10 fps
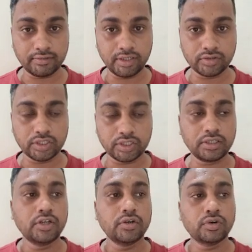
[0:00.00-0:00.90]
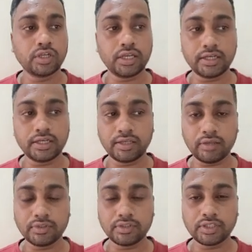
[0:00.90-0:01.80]
question, total
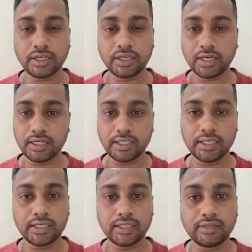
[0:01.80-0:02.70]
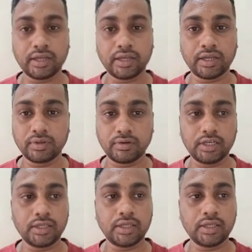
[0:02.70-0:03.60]
85 is there. In 85,
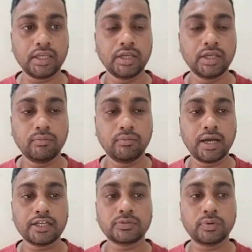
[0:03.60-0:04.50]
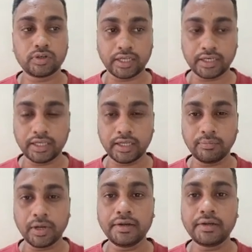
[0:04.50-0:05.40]
70 marks for
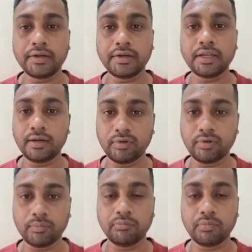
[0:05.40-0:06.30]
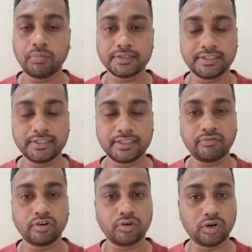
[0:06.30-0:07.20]
technical part and 15 marks is there
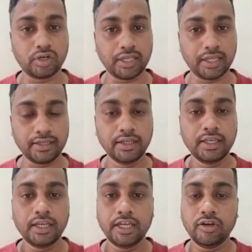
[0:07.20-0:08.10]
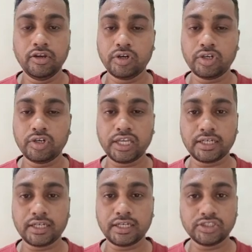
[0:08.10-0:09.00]
for non-tech. In non-tech,
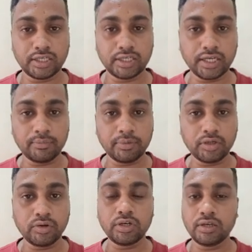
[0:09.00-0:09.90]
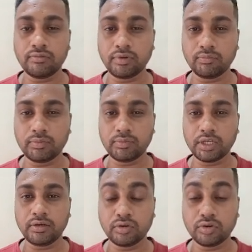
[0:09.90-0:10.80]
that is general aptitude, in
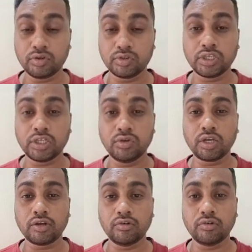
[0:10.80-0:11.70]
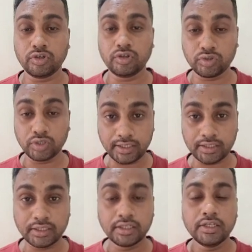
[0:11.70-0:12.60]
15 question you are going to get
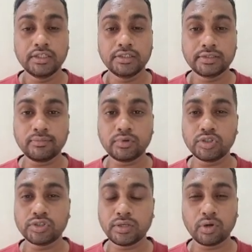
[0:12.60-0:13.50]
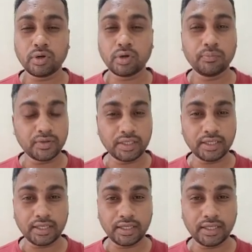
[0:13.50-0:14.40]
some question from basic
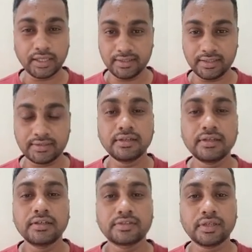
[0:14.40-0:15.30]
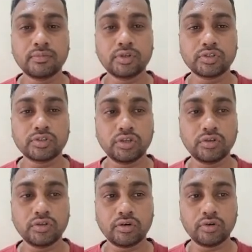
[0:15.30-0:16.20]
English, some question
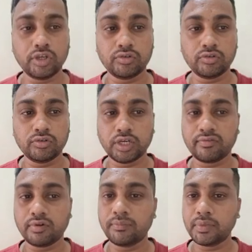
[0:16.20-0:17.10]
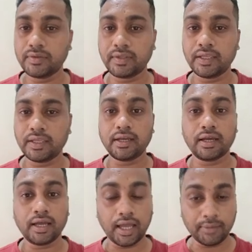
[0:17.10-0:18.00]
you are going to get from basic
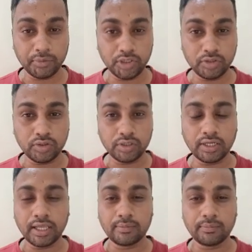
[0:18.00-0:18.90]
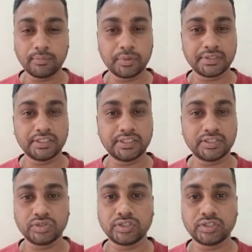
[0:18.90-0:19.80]
aptitude like percentage
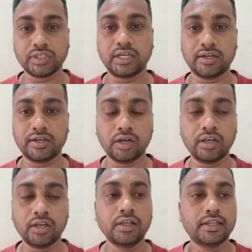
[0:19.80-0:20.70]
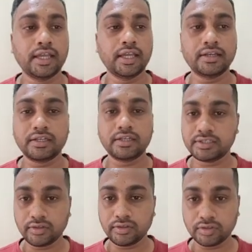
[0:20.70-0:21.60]
question and all, then
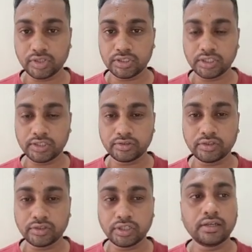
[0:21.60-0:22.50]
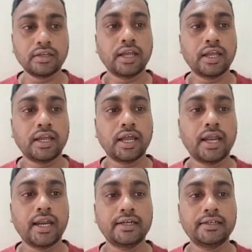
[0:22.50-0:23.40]
reasoning question is also there,
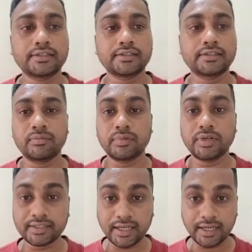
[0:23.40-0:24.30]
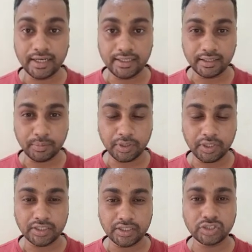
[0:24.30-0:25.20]
and some data
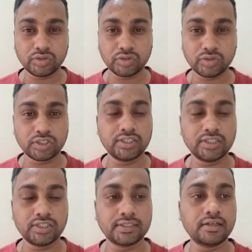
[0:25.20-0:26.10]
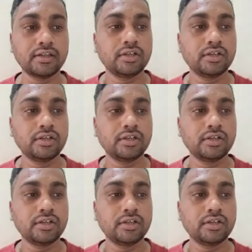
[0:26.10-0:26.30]
interpretation question is there.